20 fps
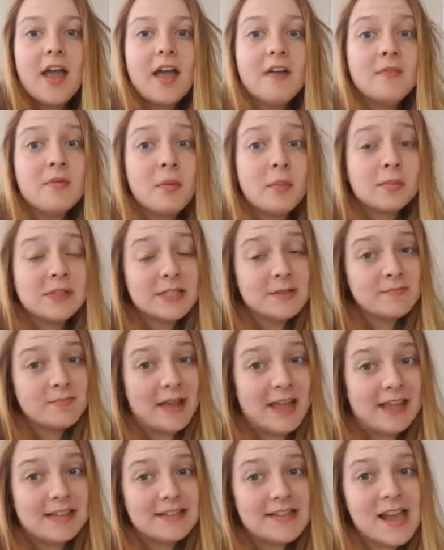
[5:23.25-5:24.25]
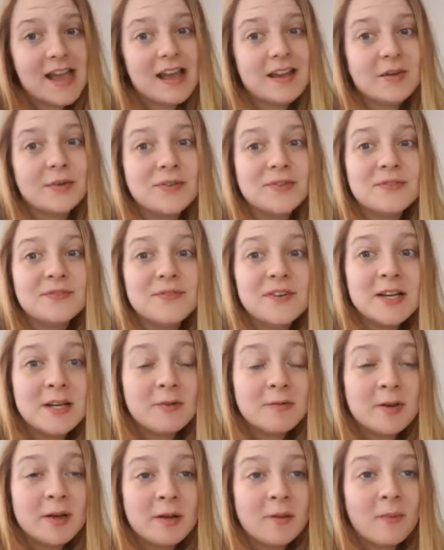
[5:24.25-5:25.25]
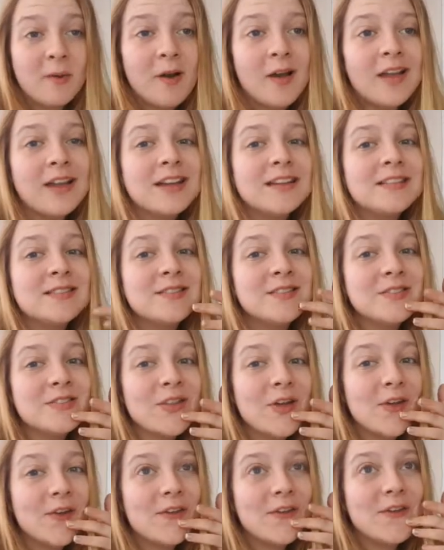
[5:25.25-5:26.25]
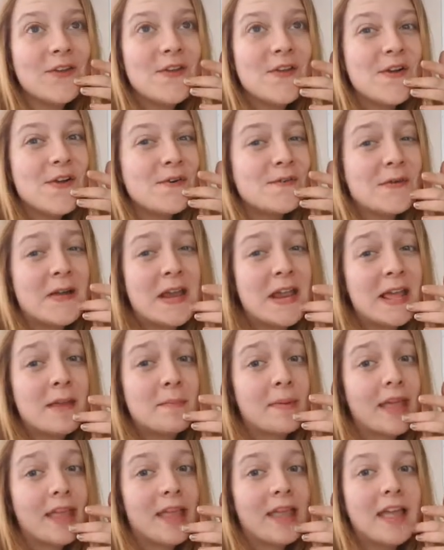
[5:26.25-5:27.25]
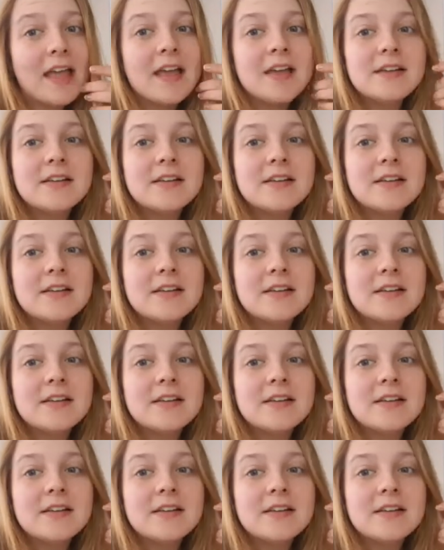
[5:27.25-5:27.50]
everyone was in bed and I was really, really quiet, so you can't really hear me.